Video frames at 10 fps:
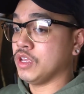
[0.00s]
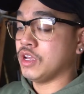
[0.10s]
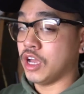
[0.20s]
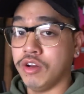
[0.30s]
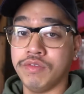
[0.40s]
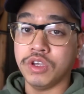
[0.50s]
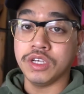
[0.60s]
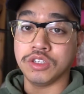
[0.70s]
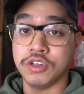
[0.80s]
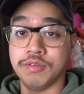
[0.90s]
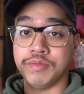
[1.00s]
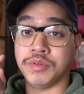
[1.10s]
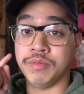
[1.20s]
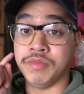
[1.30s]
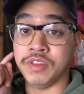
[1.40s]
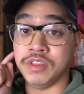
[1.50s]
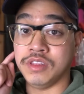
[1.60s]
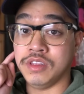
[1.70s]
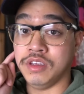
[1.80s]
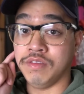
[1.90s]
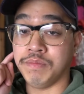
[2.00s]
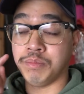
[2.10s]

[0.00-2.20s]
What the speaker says: don't know if you guys heard from the